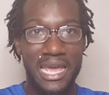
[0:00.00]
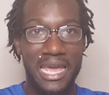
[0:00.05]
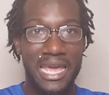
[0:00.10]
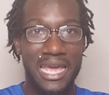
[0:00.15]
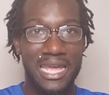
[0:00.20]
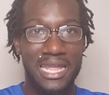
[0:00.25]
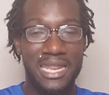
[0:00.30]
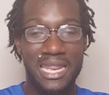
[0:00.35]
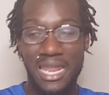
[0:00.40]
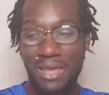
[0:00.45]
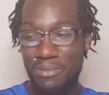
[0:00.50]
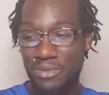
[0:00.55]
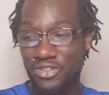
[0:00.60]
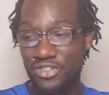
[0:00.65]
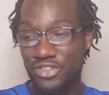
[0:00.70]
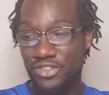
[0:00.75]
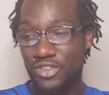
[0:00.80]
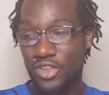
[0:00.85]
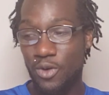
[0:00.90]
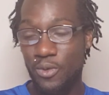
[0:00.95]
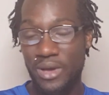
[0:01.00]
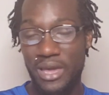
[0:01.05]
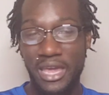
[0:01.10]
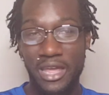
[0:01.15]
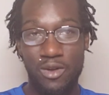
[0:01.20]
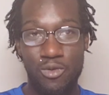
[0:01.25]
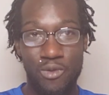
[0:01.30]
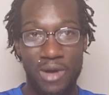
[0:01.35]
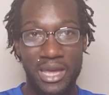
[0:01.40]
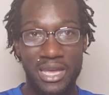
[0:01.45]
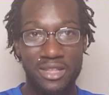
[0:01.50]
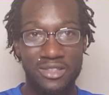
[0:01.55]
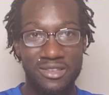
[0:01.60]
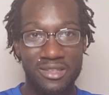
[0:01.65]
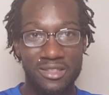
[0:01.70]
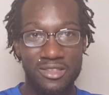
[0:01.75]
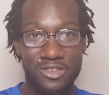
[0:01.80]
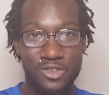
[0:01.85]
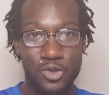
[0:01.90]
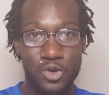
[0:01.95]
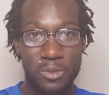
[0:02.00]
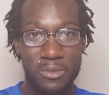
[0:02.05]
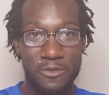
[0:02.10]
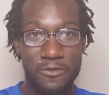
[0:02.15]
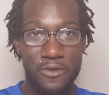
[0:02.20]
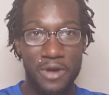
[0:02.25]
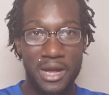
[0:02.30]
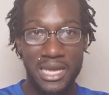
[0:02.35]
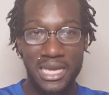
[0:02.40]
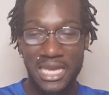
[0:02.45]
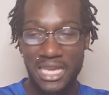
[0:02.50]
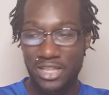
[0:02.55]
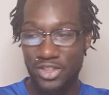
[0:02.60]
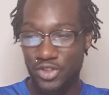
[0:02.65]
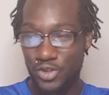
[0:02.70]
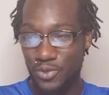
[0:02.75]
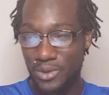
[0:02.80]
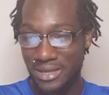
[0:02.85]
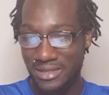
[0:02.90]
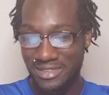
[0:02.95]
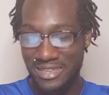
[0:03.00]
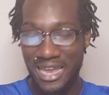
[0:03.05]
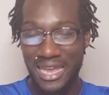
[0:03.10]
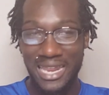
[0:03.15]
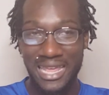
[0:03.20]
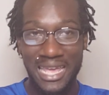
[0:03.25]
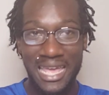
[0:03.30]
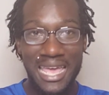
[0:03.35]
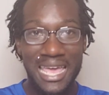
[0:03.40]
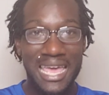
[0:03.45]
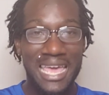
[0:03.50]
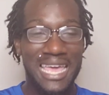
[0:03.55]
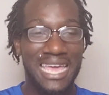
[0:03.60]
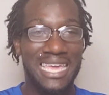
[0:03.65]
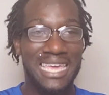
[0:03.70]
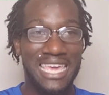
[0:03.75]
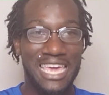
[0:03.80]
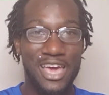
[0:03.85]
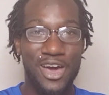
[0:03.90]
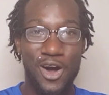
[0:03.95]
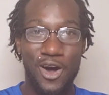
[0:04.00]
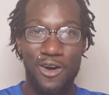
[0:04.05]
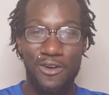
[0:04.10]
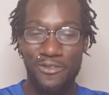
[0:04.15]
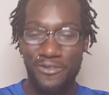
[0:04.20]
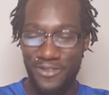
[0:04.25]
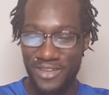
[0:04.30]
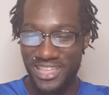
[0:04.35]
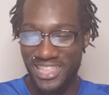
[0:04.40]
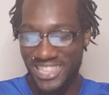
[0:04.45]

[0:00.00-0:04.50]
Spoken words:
And let me just go ahead right into the story before I get too excited and get off